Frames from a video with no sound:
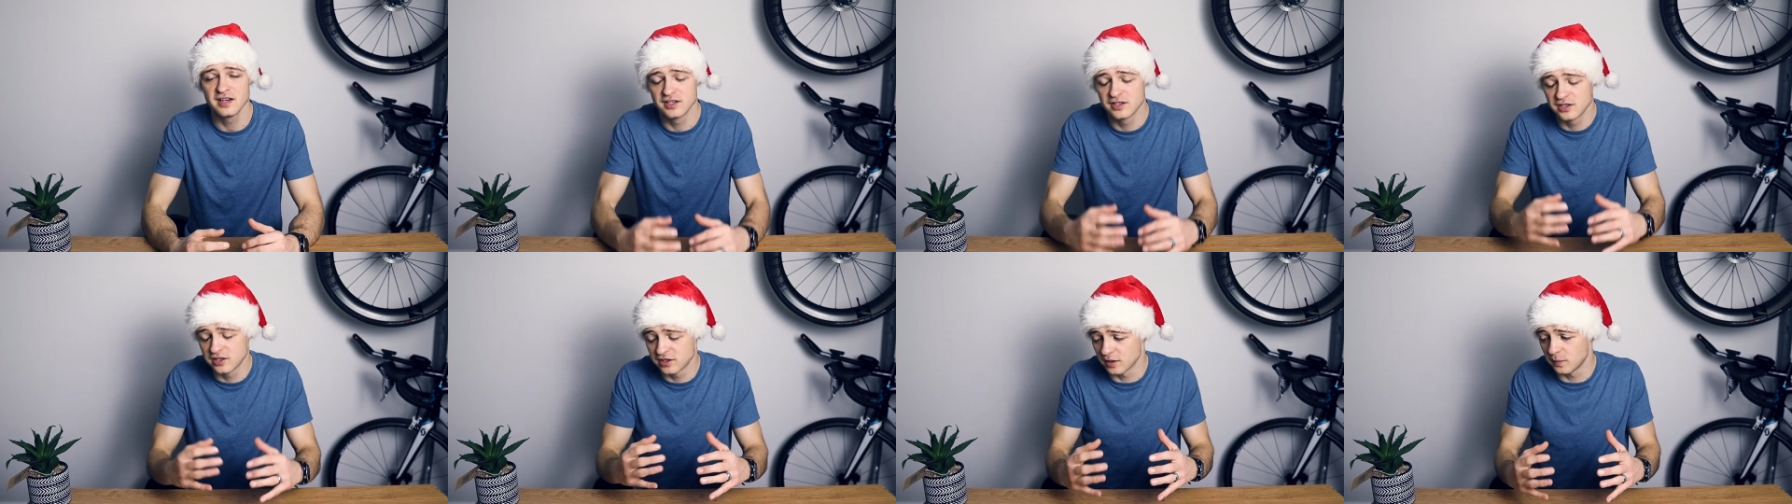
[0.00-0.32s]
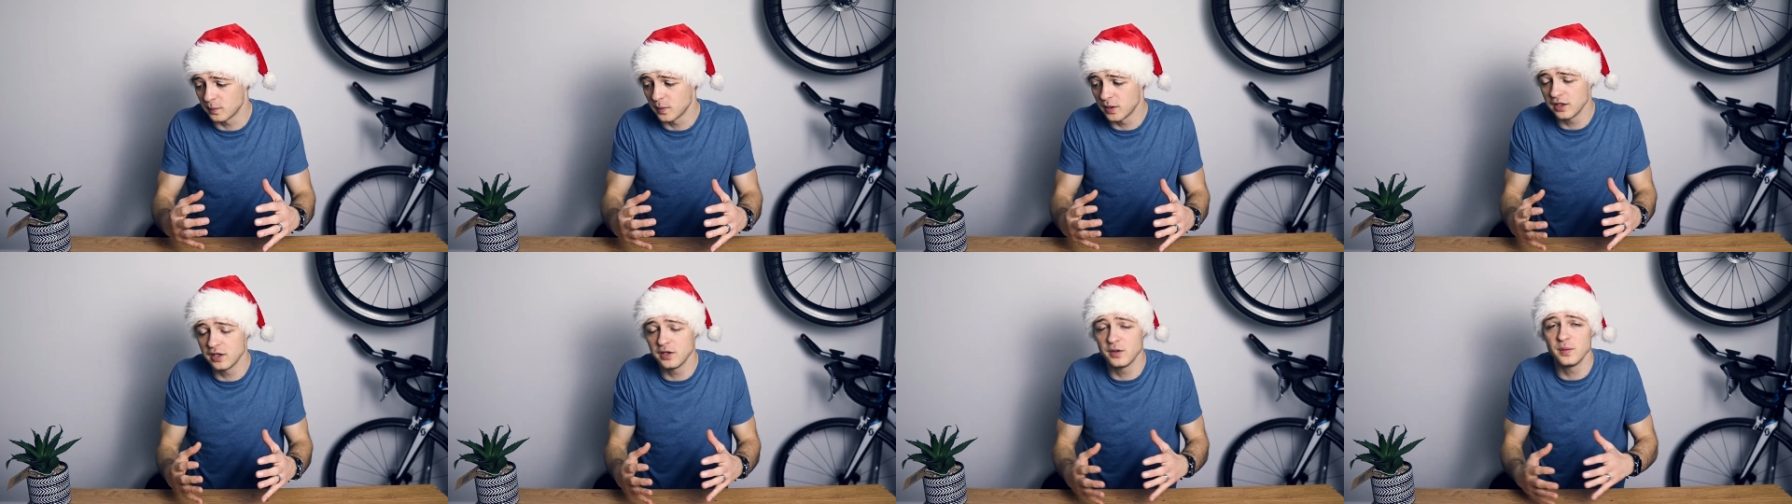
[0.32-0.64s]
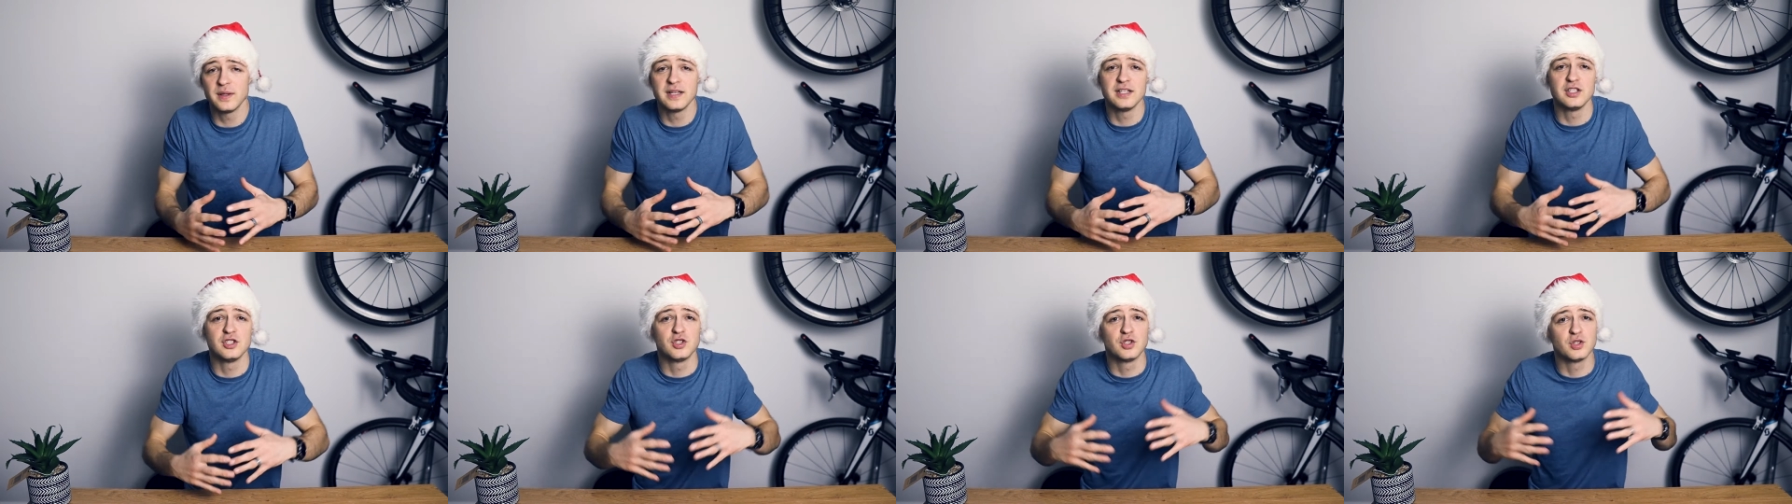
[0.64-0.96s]
someone
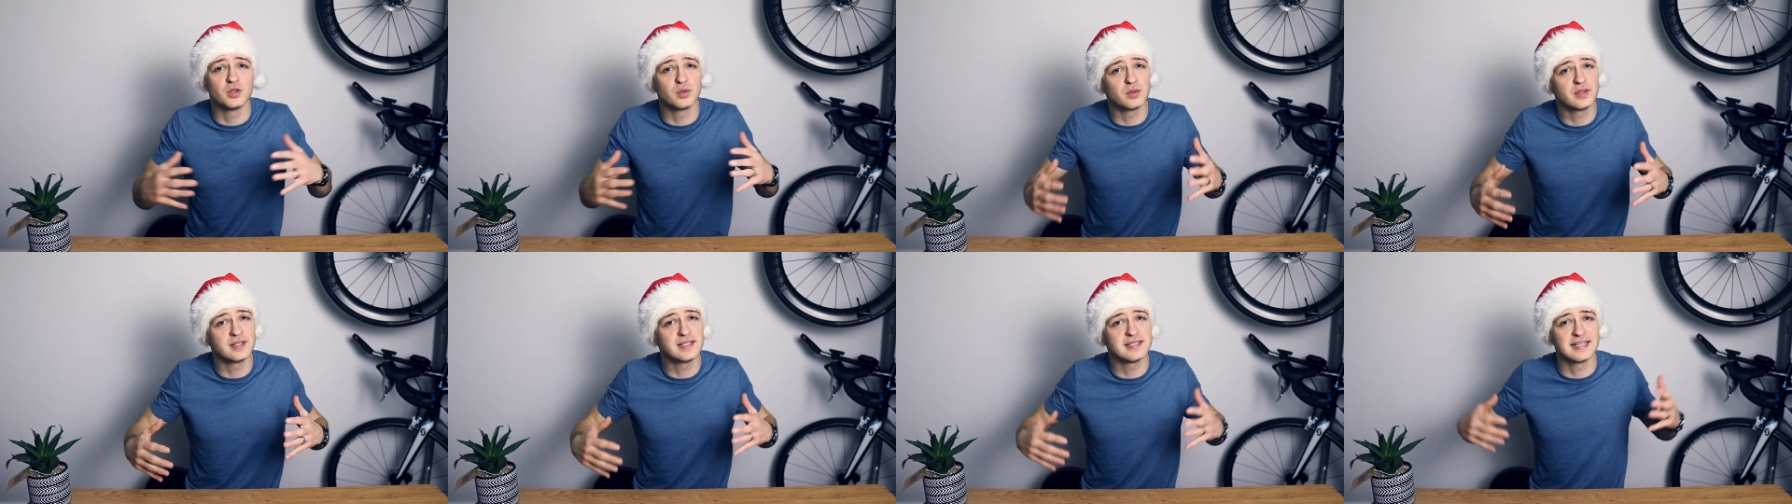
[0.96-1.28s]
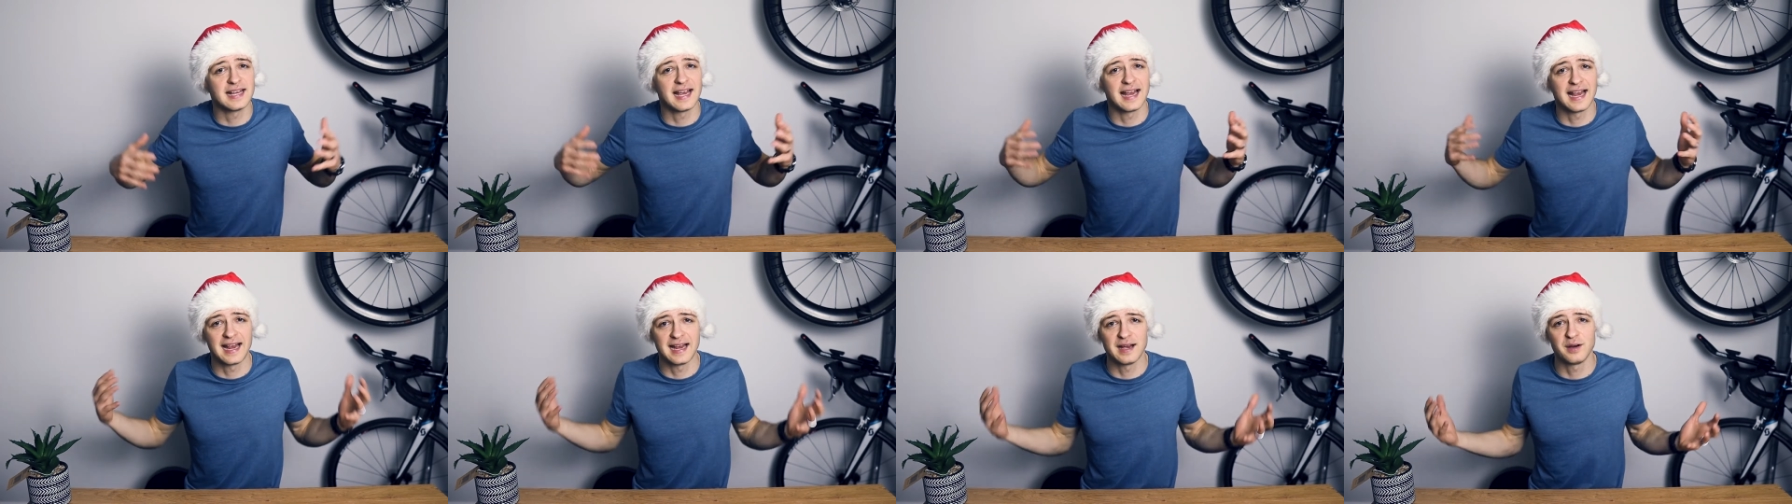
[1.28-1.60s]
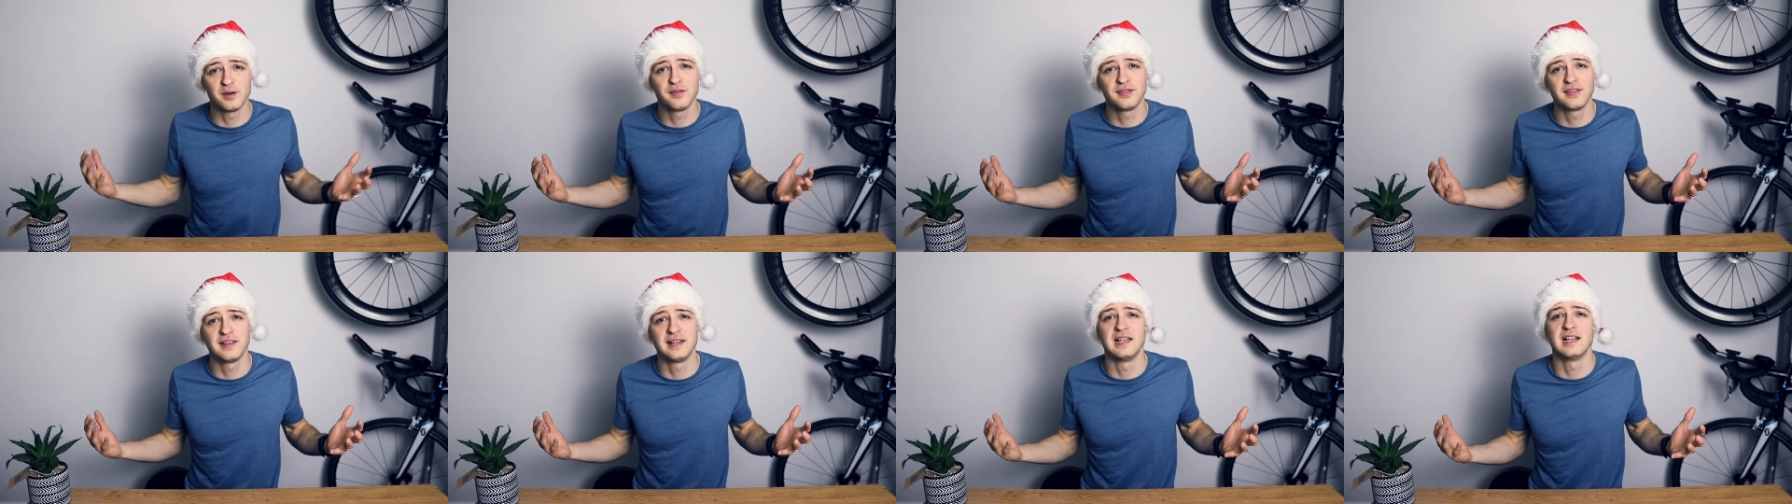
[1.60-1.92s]
who enjoys a
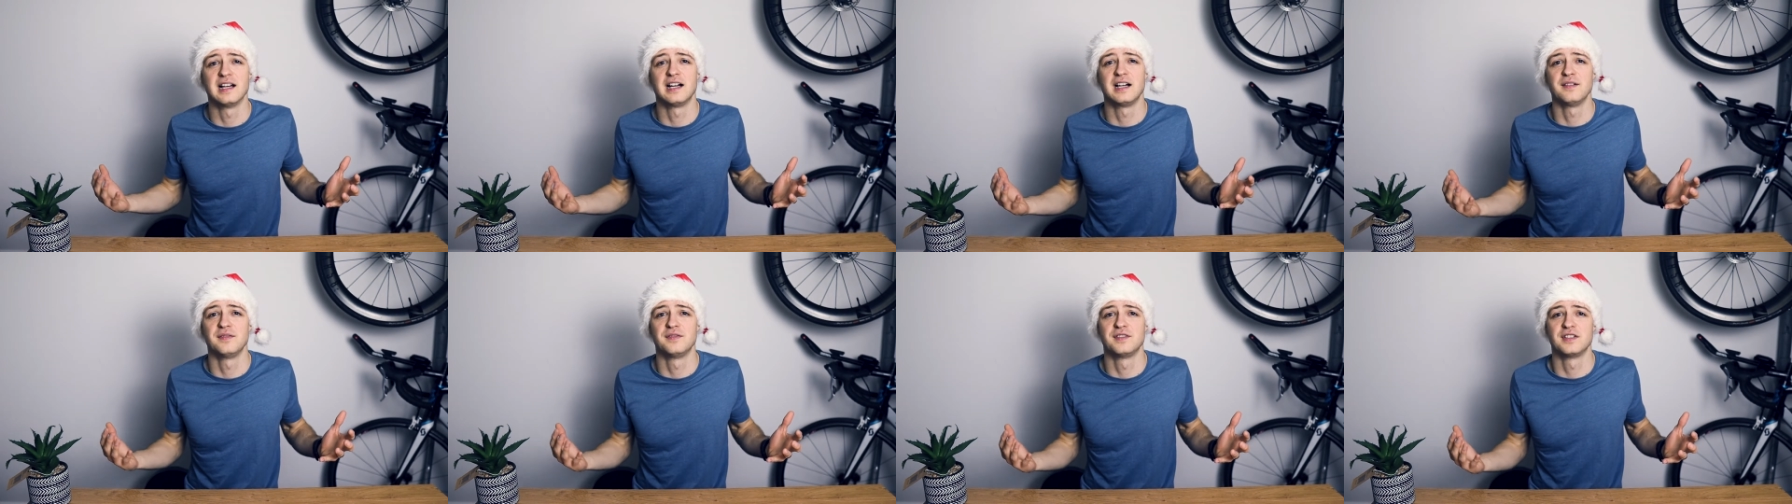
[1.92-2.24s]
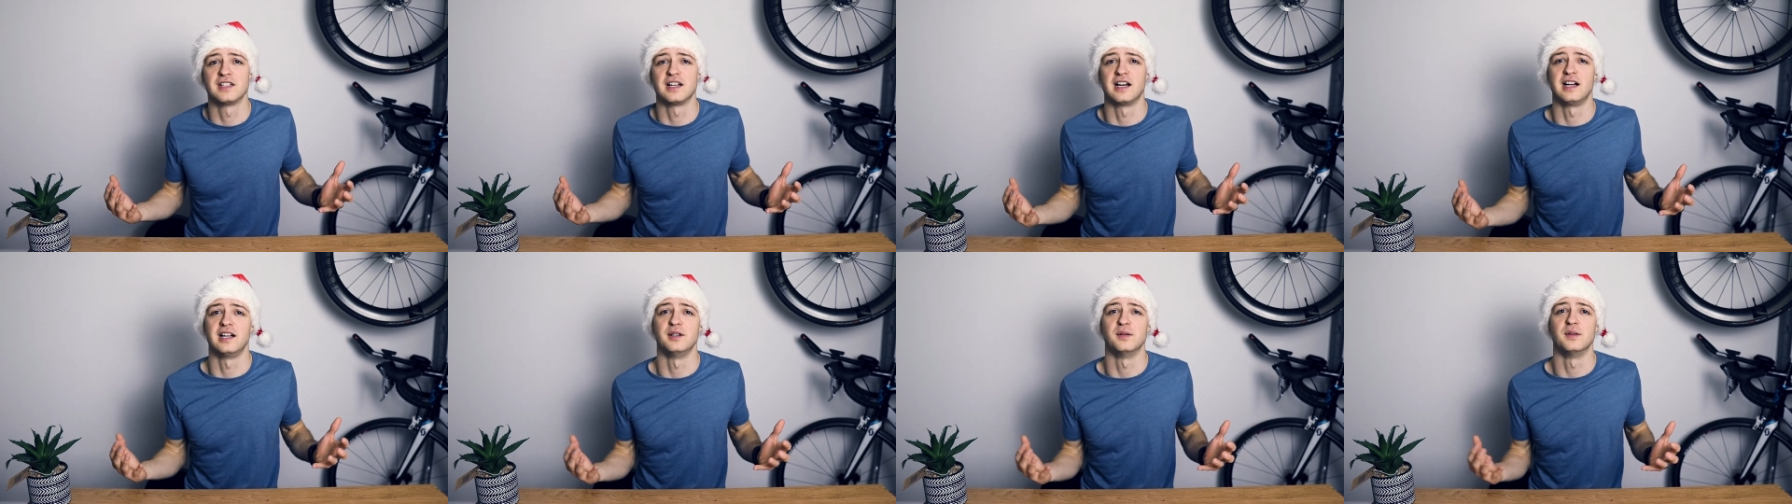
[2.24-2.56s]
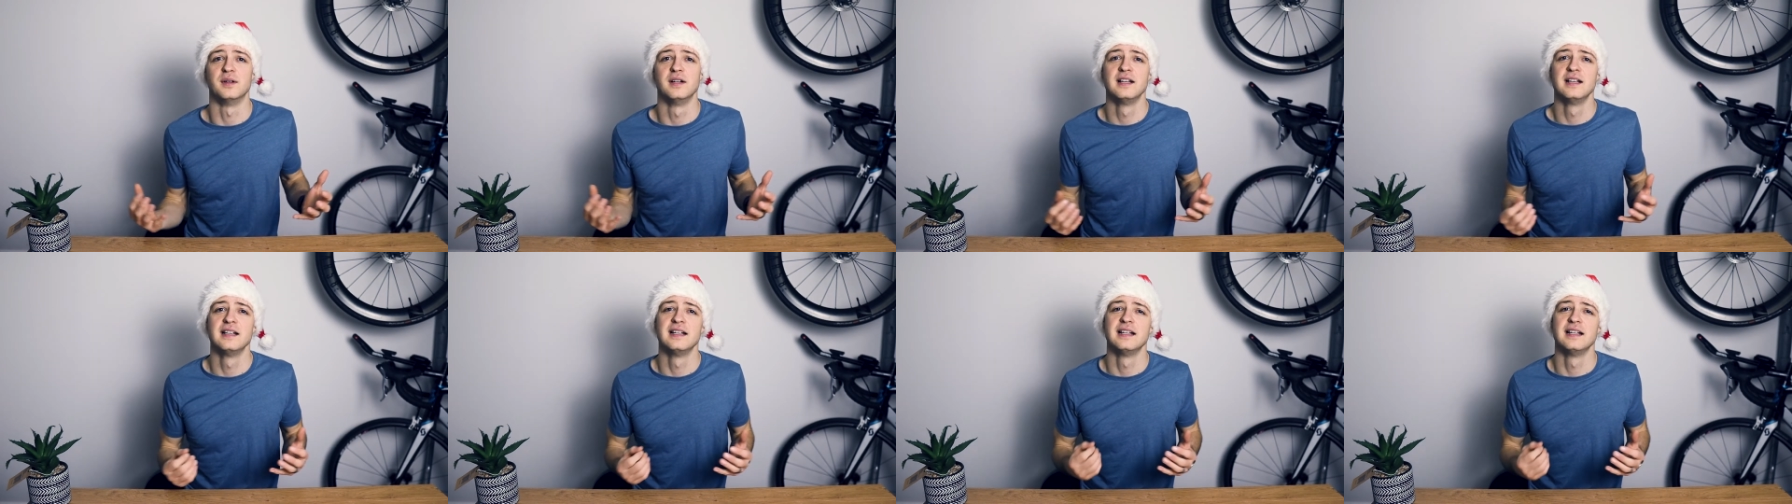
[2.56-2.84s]
healthy lifestyle,